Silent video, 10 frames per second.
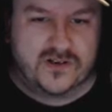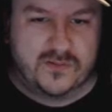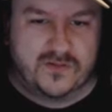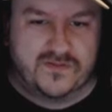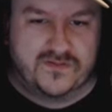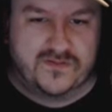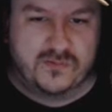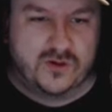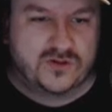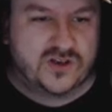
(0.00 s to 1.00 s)
come off the
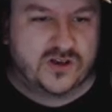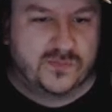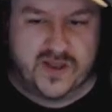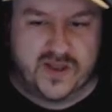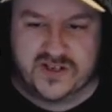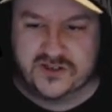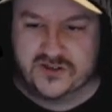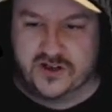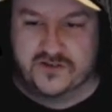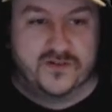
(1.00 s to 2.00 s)
football soccer pitch,
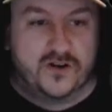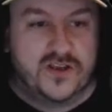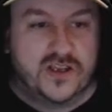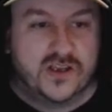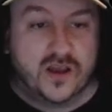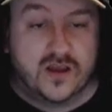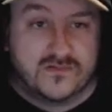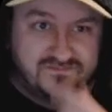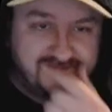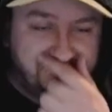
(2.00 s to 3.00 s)
and Donovan, on you go.